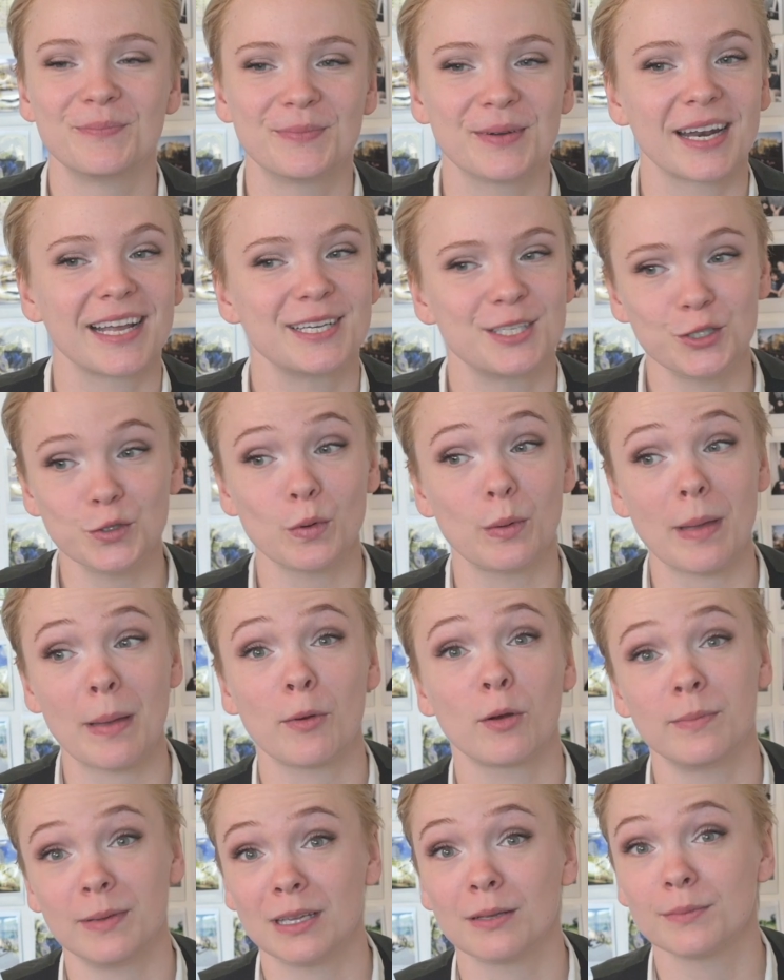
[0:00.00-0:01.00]
But I do
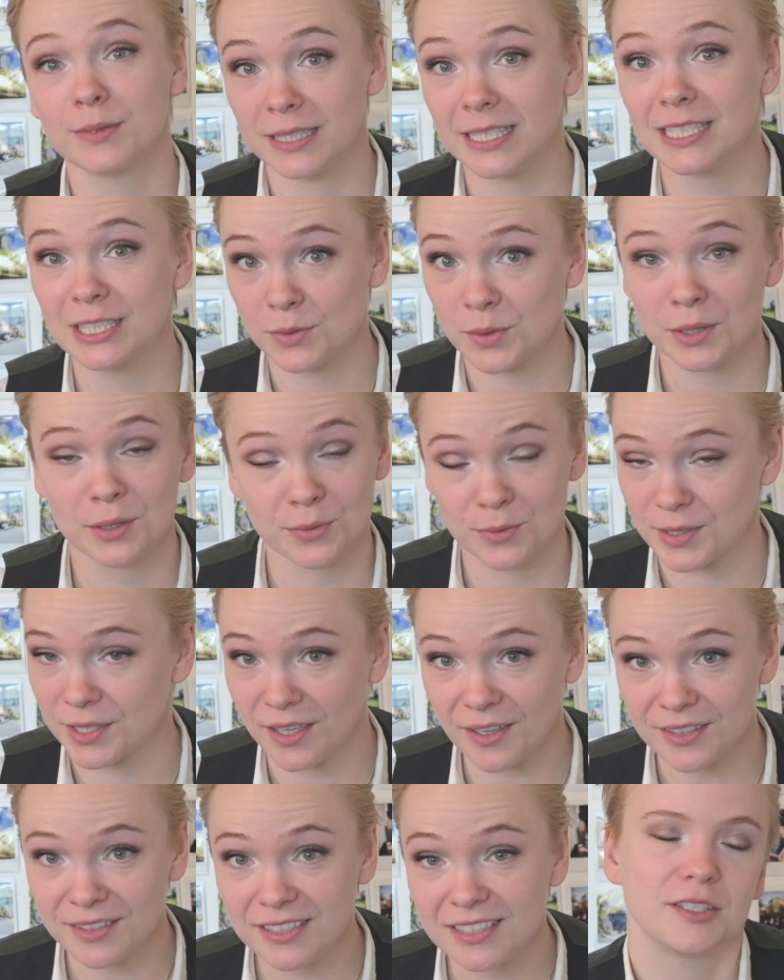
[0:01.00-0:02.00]
remember being pleased with the
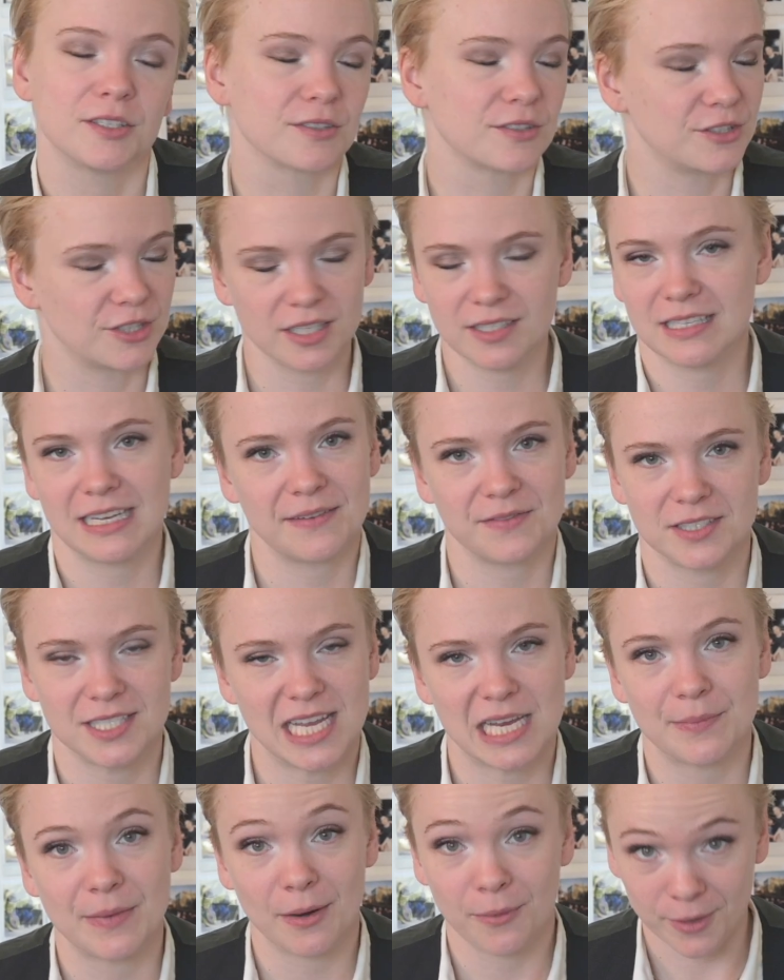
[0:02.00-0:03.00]
results. You'll just have to
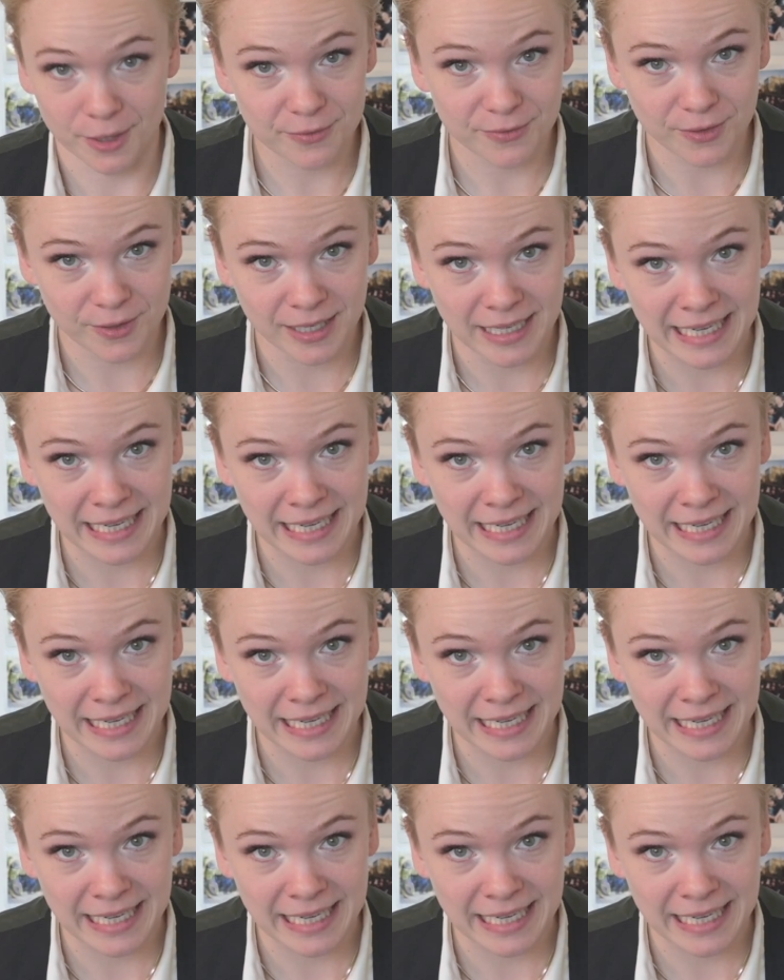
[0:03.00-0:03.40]
take my word for